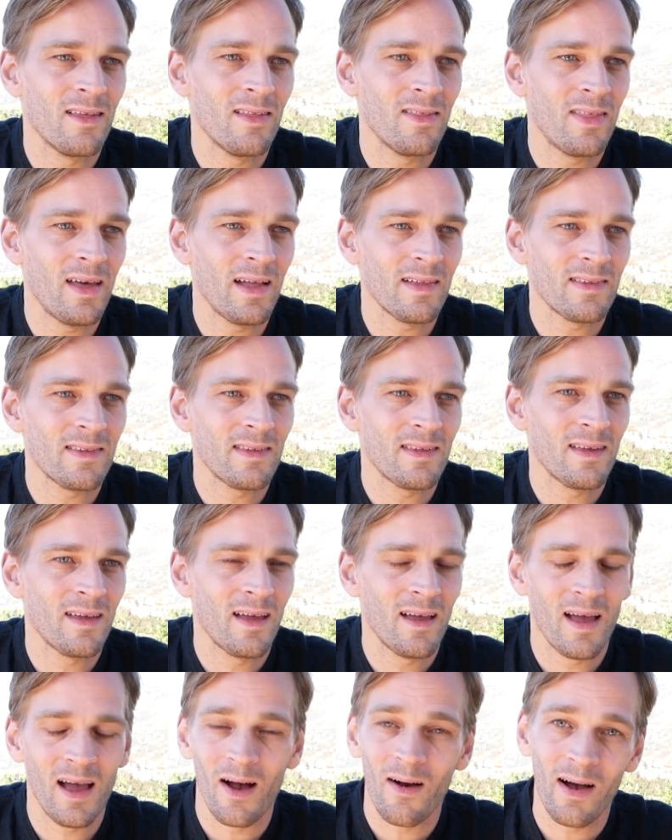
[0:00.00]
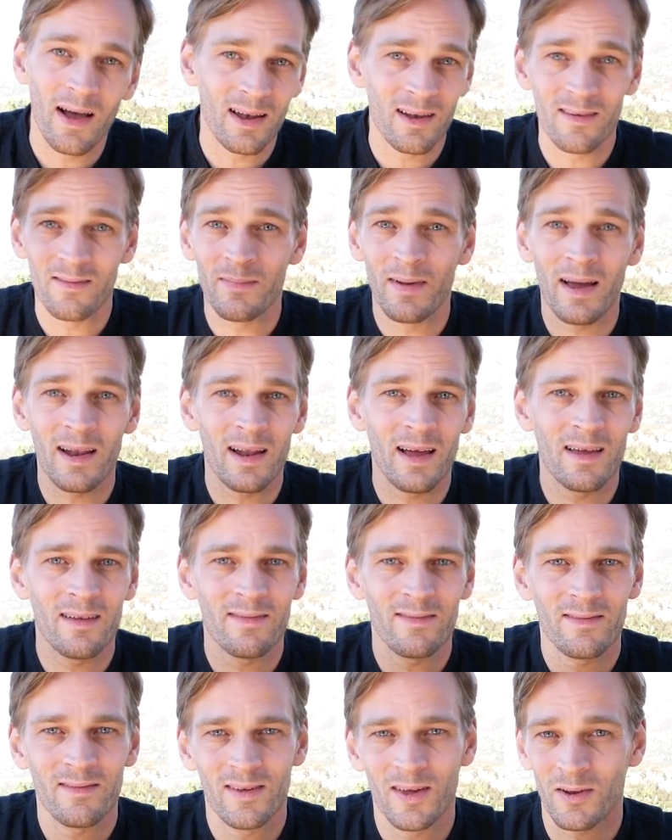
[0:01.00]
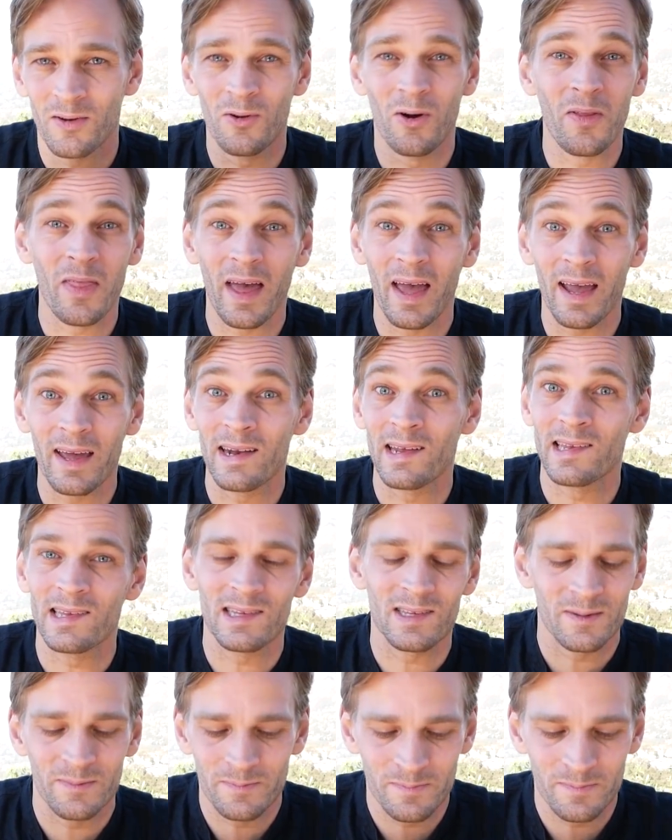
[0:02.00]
that's how I live my life. Ignore the haters.